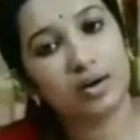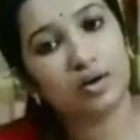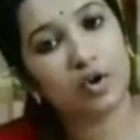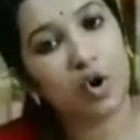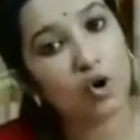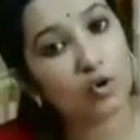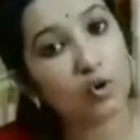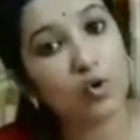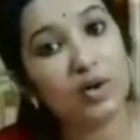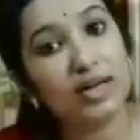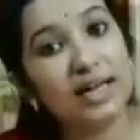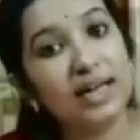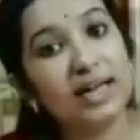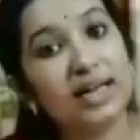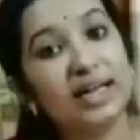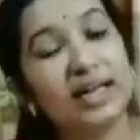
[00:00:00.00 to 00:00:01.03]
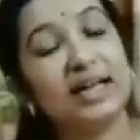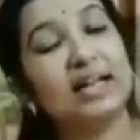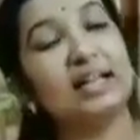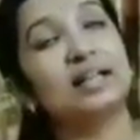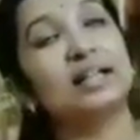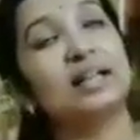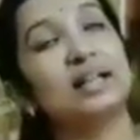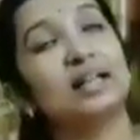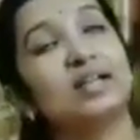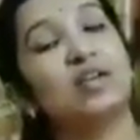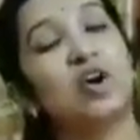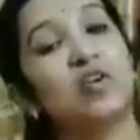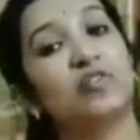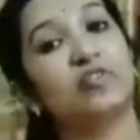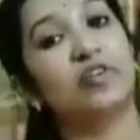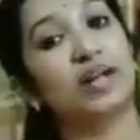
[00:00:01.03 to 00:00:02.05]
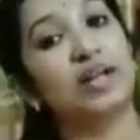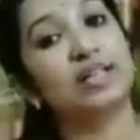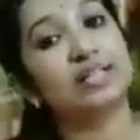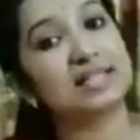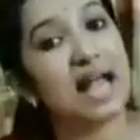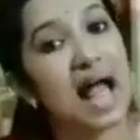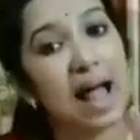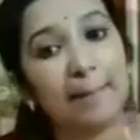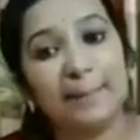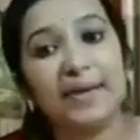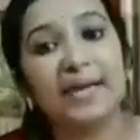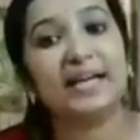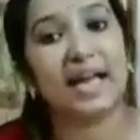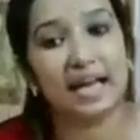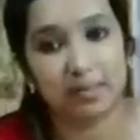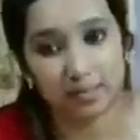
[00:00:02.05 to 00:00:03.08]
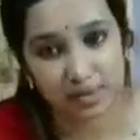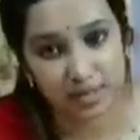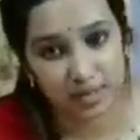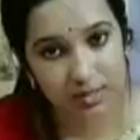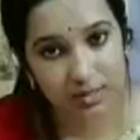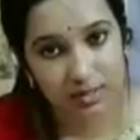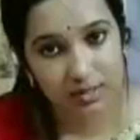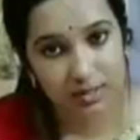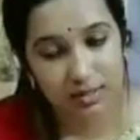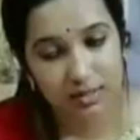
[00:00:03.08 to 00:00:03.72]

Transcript: not only in your friends happy times